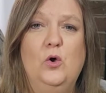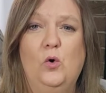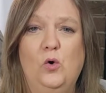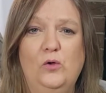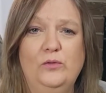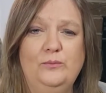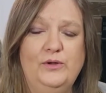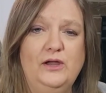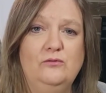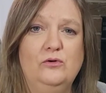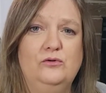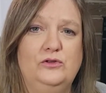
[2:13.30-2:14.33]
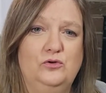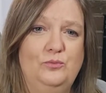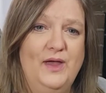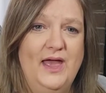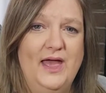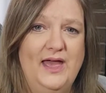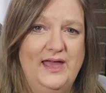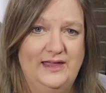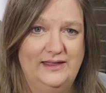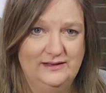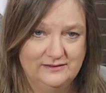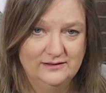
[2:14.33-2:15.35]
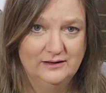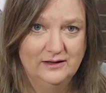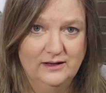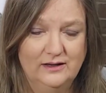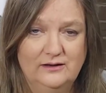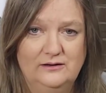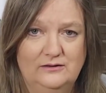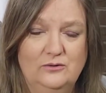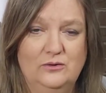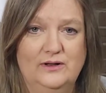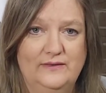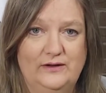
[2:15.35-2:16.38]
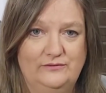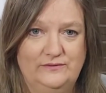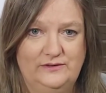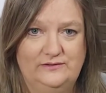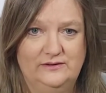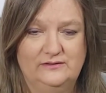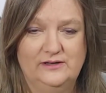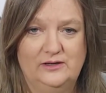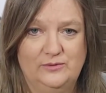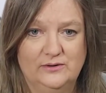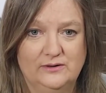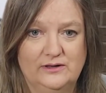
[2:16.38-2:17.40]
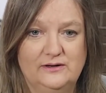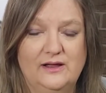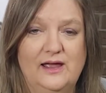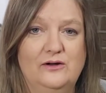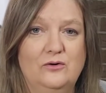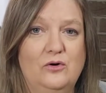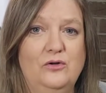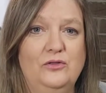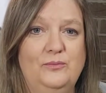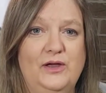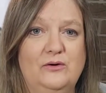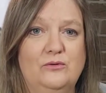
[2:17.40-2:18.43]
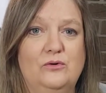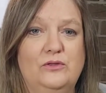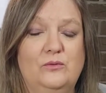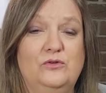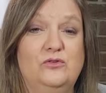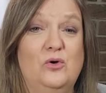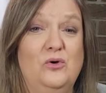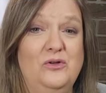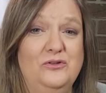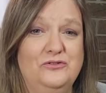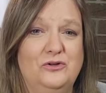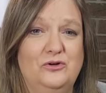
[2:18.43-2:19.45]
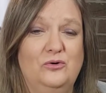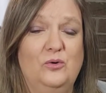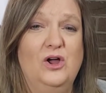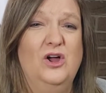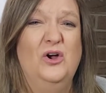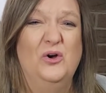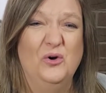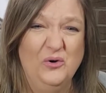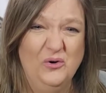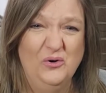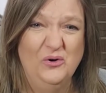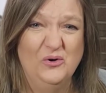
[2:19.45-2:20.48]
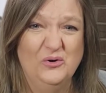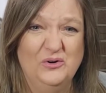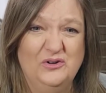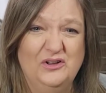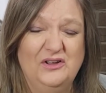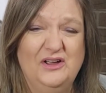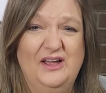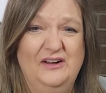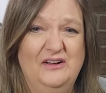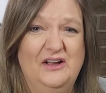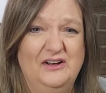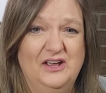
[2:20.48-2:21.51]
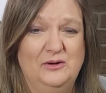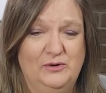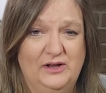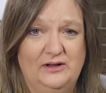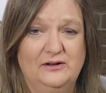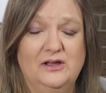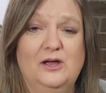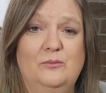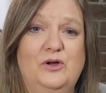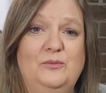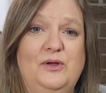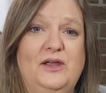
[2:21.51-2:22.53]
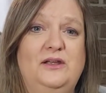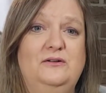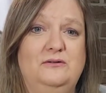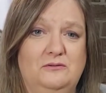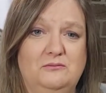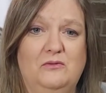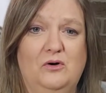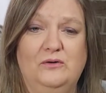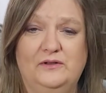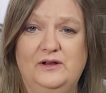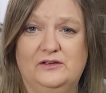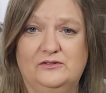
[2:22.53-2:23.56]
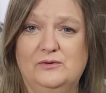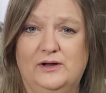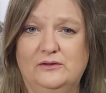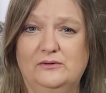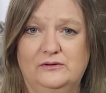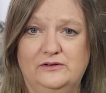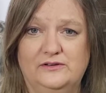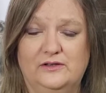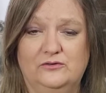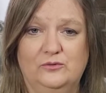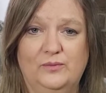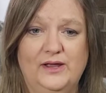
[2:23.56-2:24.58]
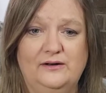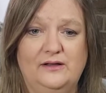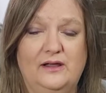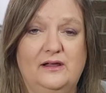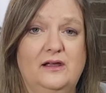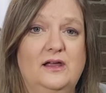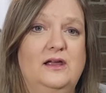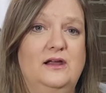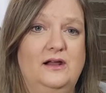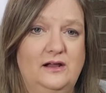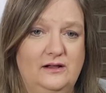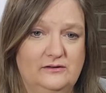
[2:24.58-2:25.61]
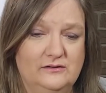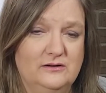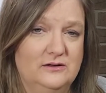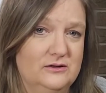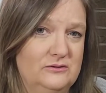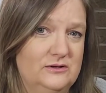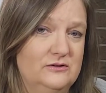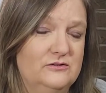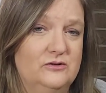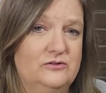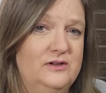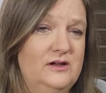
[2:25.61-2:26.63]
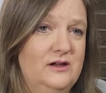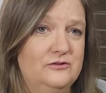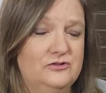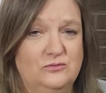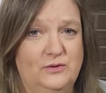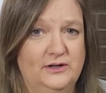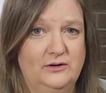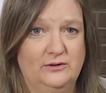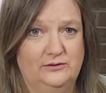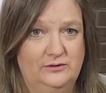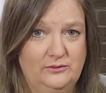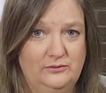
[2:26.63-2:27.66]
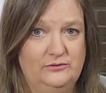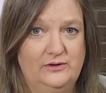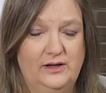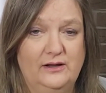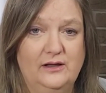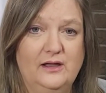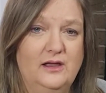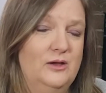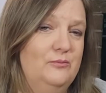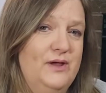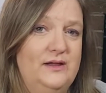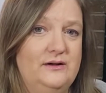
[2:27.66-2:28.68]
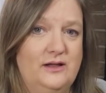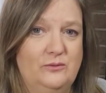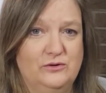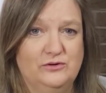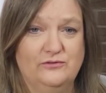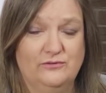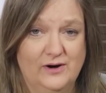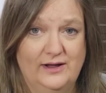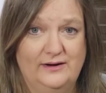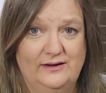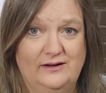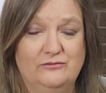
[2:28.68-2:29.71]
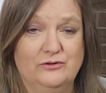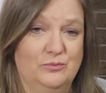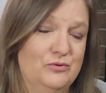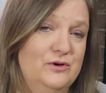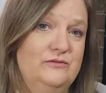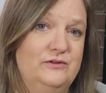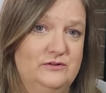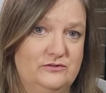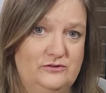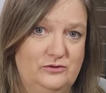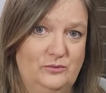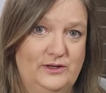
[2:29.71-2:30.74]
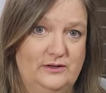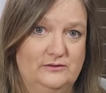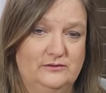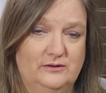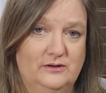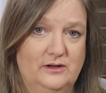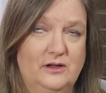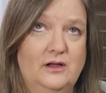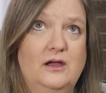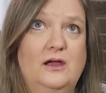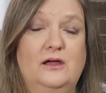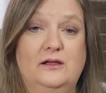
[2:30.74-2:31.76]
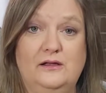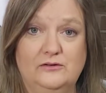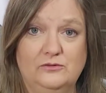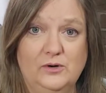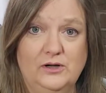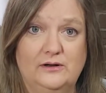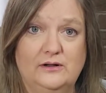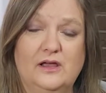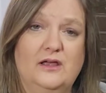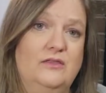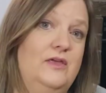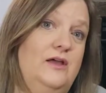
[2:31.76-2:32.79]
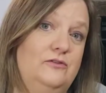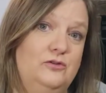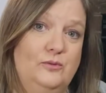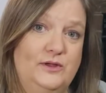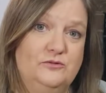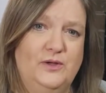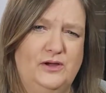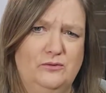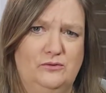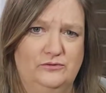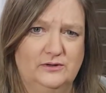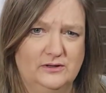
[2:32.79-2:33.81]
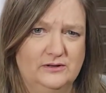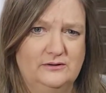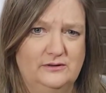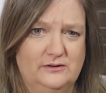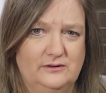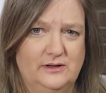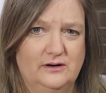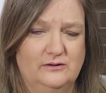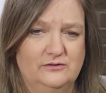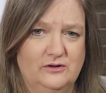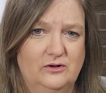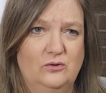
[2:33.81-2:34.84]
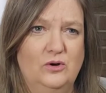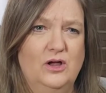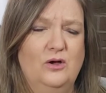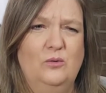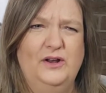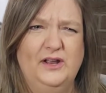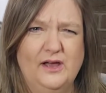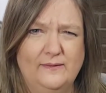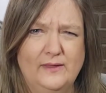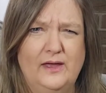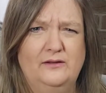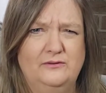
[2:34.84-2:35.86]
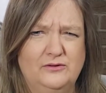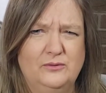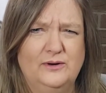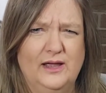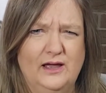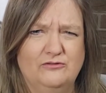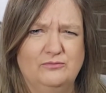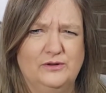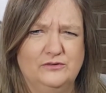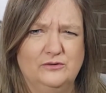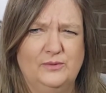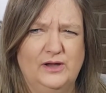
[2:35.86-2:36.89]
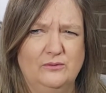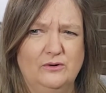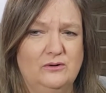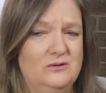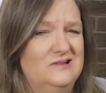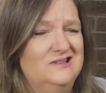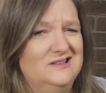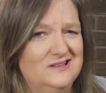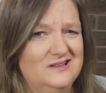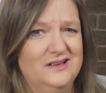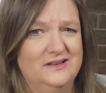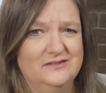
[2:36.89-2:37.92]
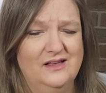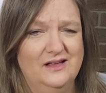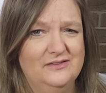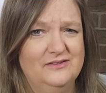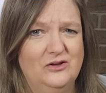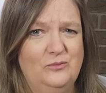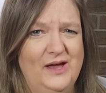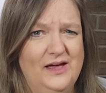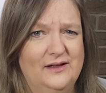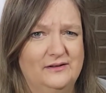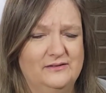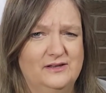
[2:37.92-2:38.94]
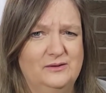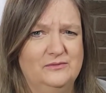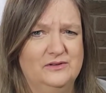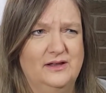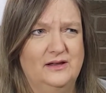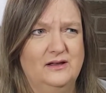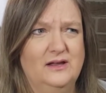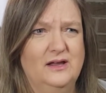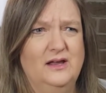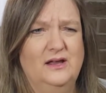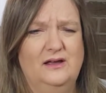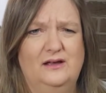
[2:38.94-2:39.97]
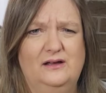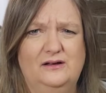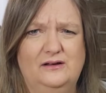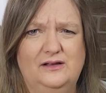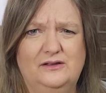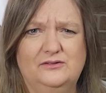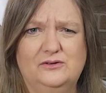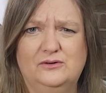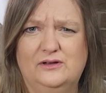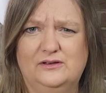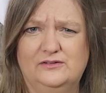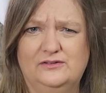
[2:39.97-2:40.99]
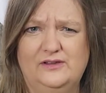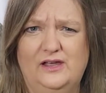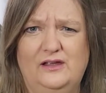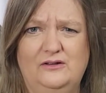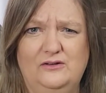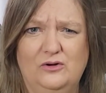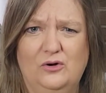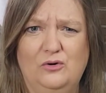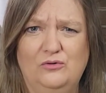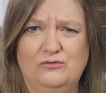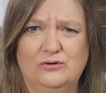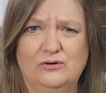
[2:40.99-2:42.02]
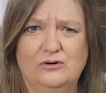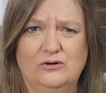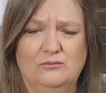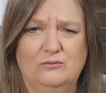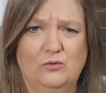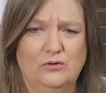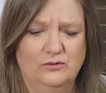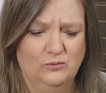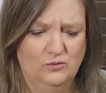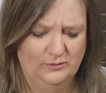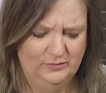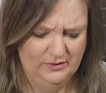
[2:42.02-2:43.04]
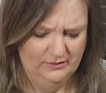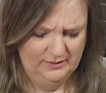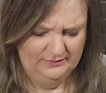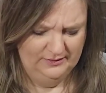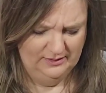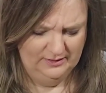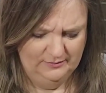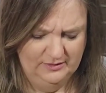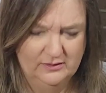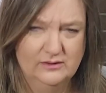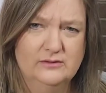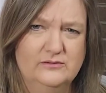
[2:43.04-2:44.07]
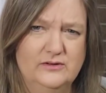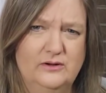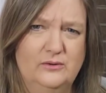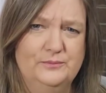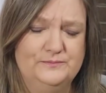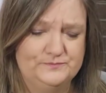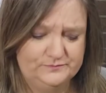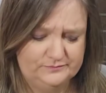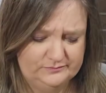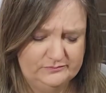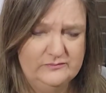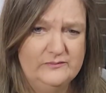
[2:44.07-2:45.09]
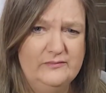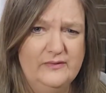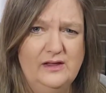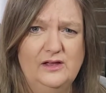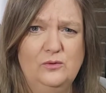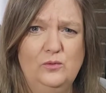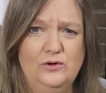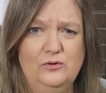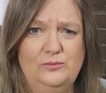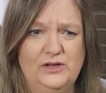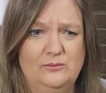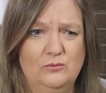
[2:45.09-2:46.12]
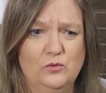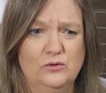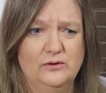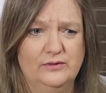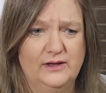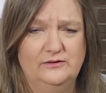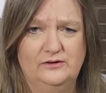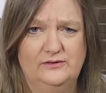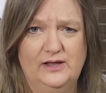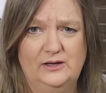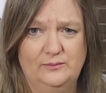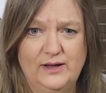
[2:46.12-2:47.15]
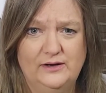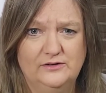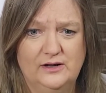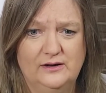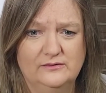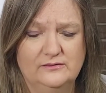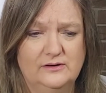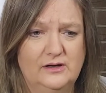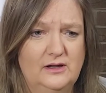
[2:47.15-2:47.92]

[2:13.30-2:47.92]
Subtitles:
all the payroll you paid during that 56-day period and all the payroll that was also earned and not yet paid, but paid on the next regularly scheduled payday is included. So say you got your money on a Tuesday, payday was Friday for the previous 2 weeks. Guess what? That 2 weeks payroll is included in there. So when you got that 2.5 months of payroll, it's not so bad. It seems like it's going to extend over more than one period of time here. So it will be more than just 8 paychecks.